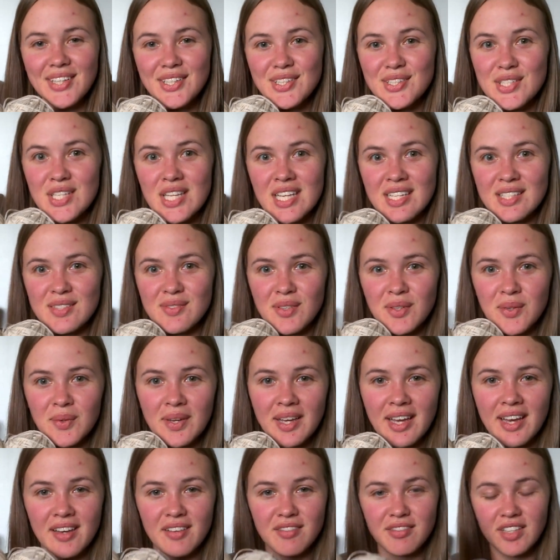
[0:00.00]
So that's what we
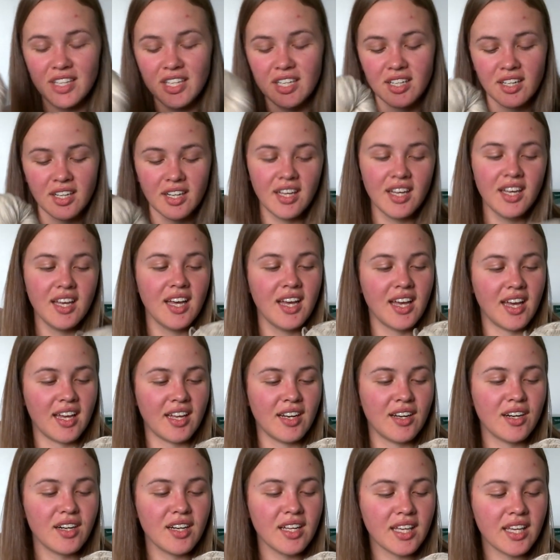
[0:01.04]
have here.
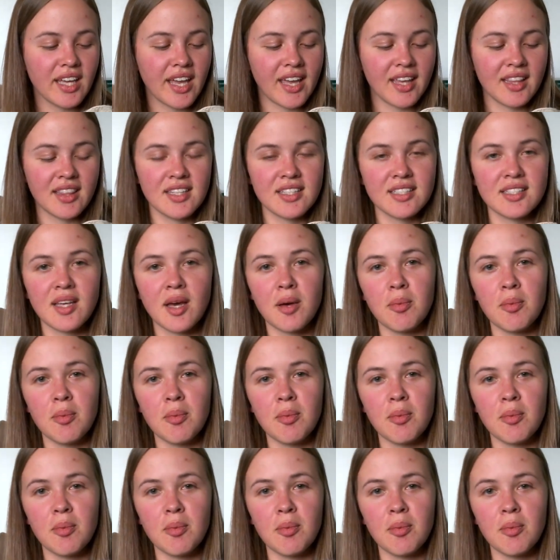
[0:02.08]
I'd already caked this